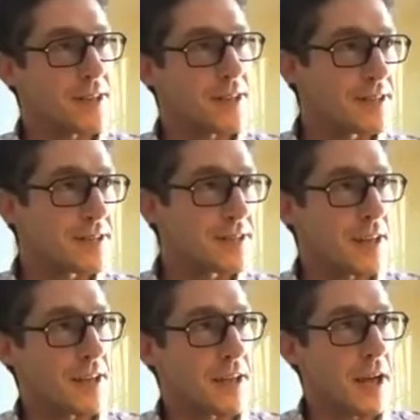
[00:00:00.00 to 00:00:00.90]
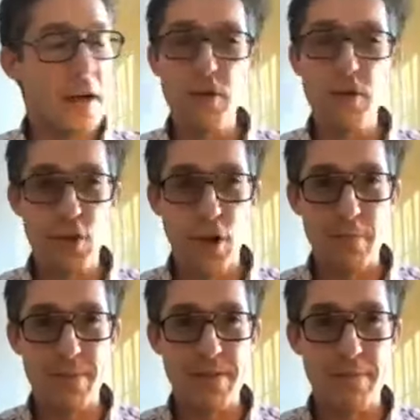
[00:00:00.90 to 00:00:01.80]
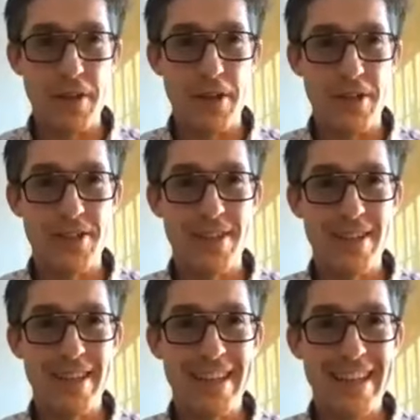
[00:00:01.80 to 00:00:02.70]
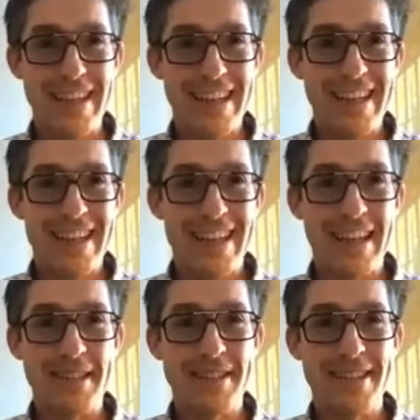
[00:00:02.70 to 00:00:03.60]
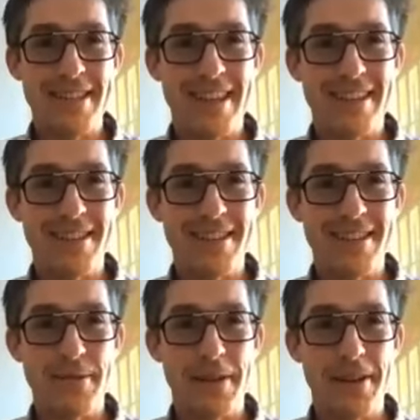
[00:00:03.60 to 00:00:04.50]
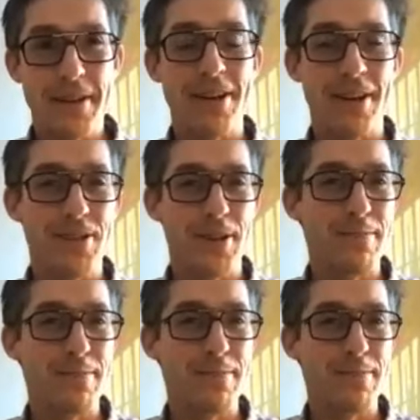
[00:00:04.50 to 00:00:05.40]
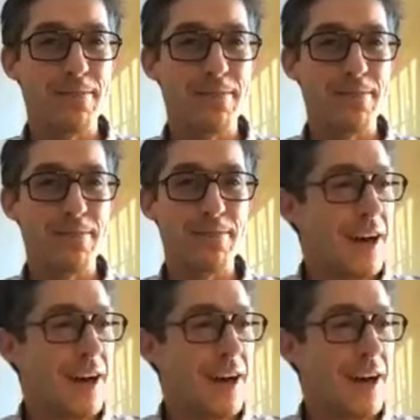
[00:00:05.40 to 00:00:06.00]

And 100 jobs, my gosh, that's quite a lot of jobs.